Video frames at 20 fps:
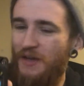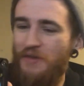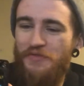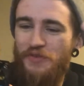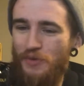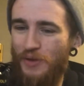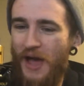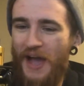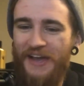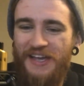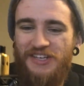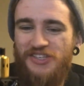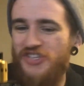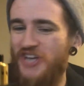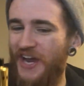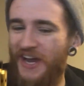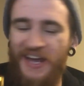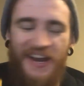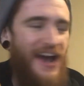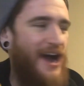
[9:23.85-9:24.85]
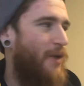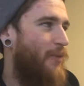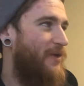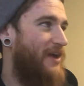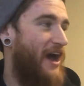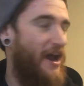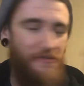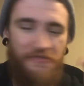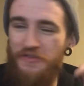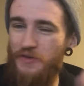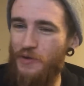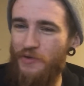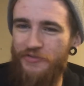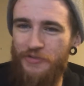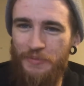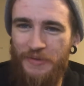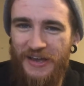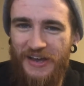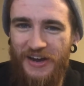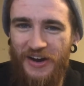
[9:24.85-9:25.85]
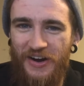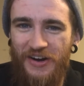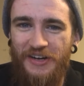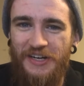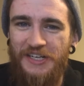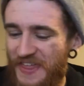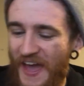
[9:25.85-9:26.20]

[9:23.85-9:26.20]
If you like it, check it out. We got a few of them here.